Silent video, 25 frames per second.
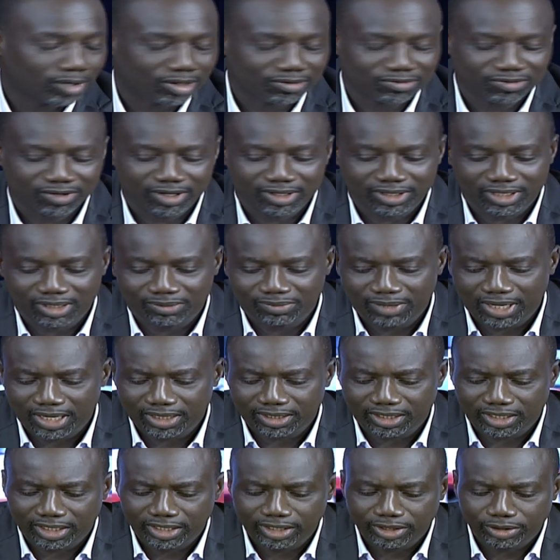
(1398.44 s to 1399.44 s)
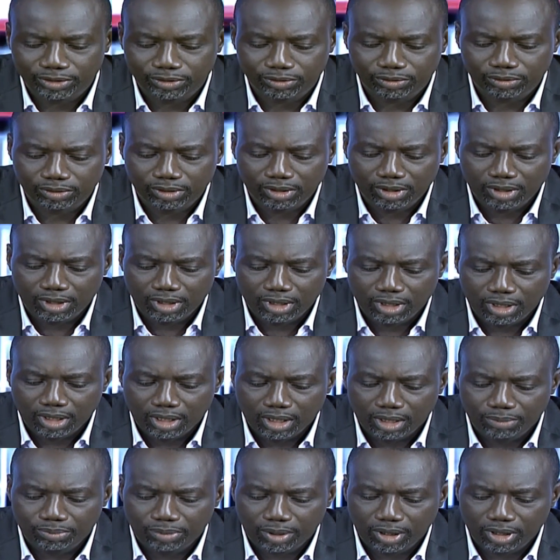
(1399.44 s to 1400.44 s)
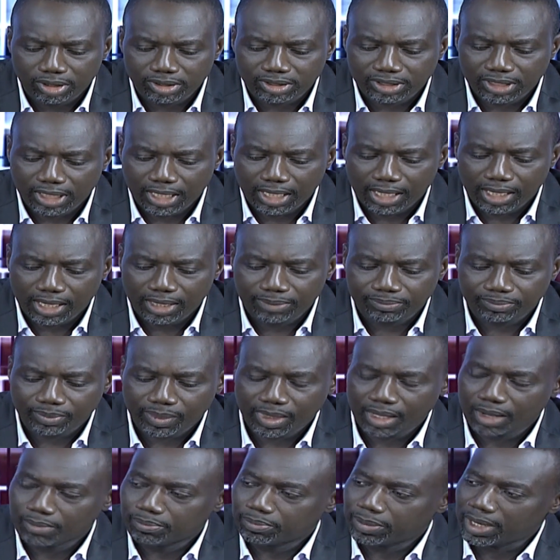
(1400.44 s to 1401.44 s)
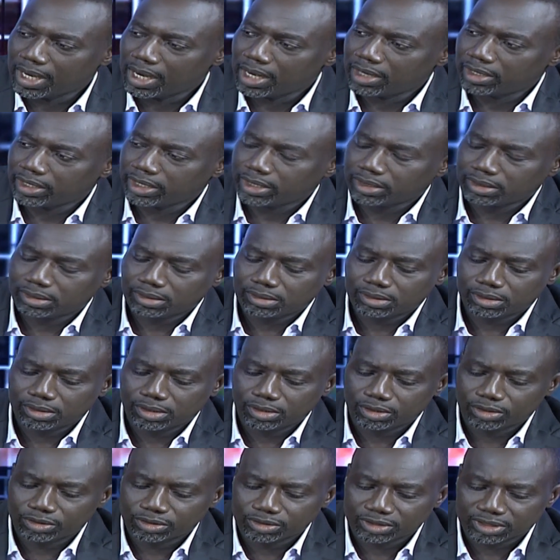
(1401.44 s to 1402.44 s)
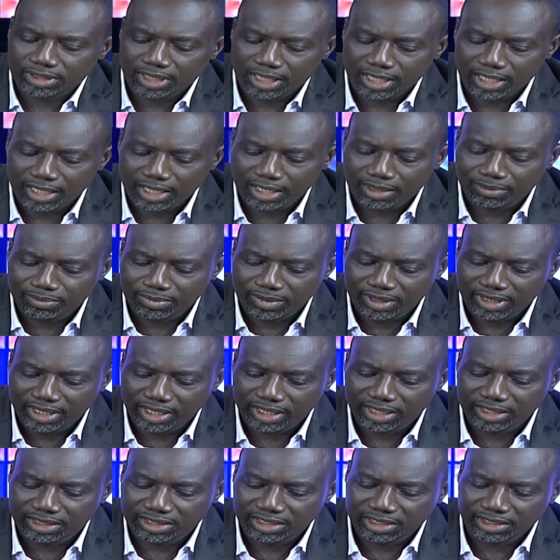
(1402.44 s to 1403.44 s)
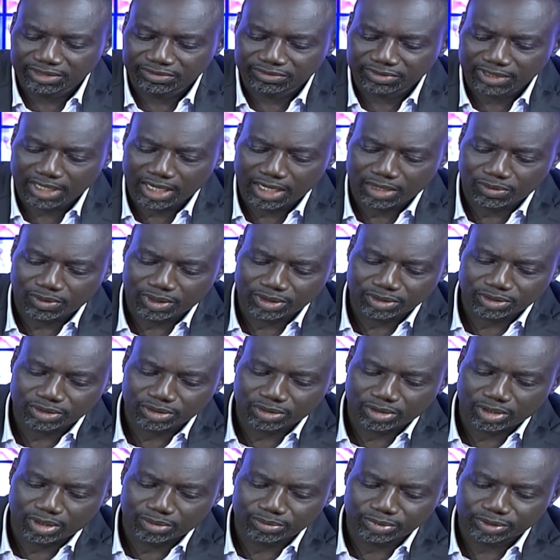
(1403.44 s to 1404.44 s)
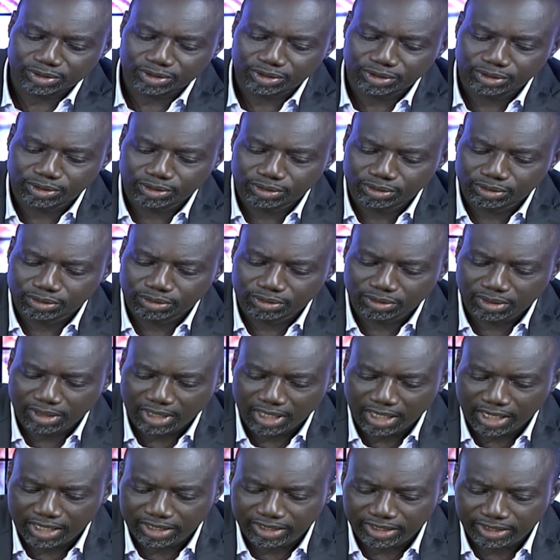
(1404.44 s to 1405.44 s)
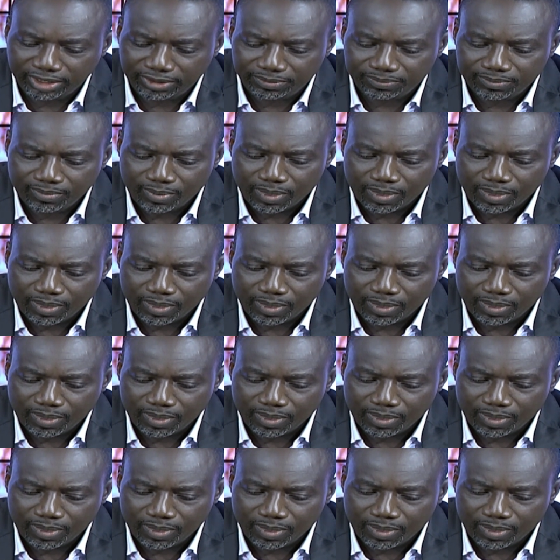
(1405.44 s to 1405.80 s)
but funded by the EU. But barring those negatives, I want to come to you, Hadi.